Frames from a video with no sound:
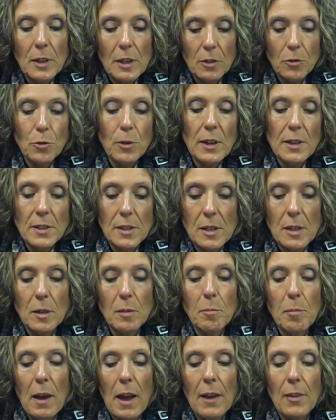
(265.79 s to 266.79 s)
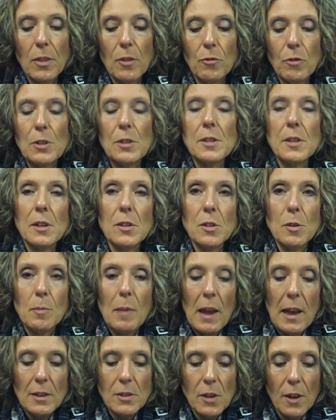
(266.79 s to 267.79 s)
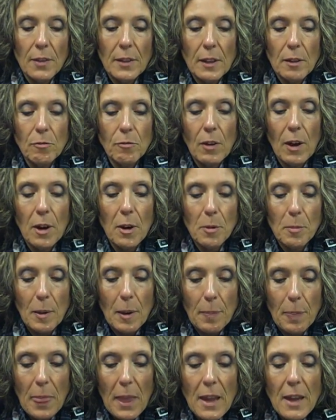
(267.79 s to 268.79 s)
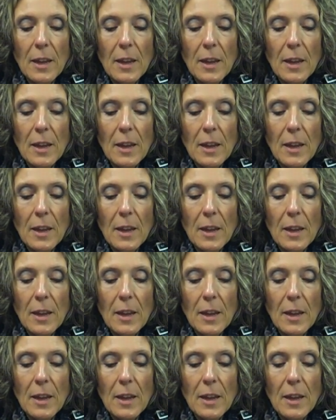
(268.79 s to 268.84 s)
address the impact the food system has on the environment.